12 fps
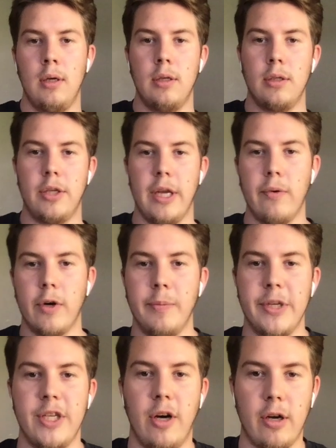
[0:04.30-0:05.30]
Today we're going to be
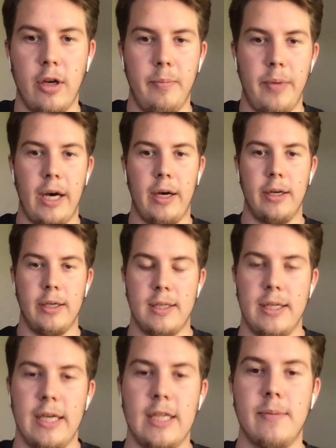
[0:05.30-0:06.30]
talking about
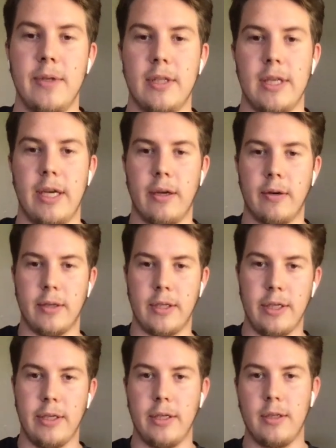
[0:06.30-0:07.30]
assessments and
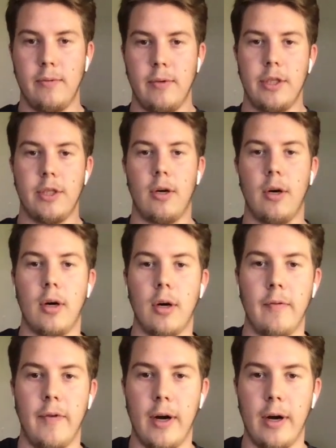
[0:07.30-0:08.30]
critiques, which are
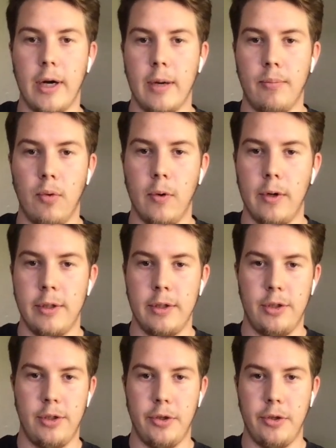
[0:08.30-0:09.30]
very important
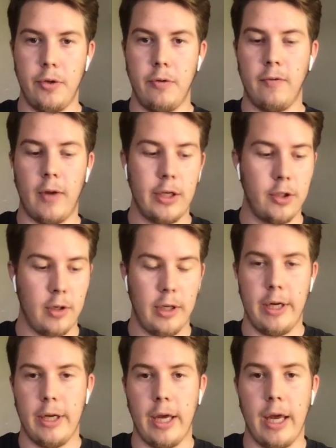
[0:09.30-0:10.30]
to flight
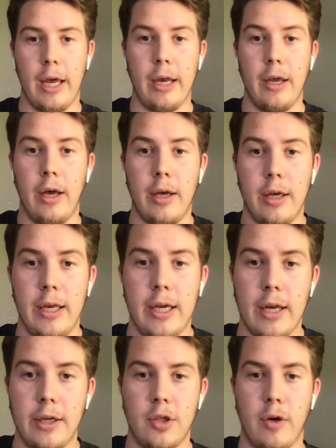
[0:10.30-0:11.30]
training and any
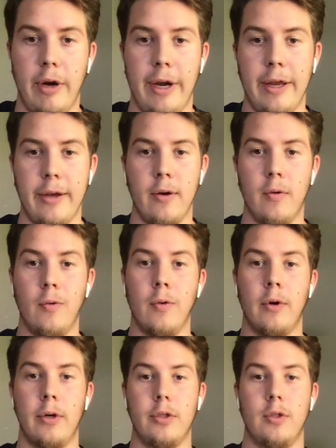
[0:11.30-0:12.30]
kind of training
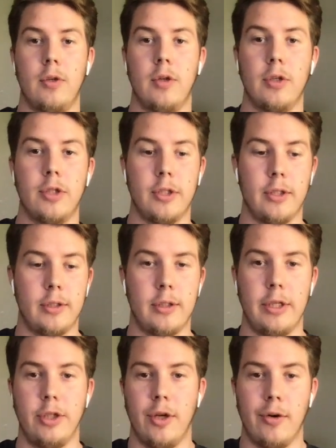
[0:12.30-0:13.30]
or instruction
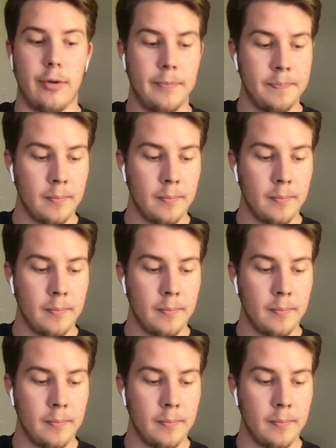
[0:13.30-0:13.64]
in general.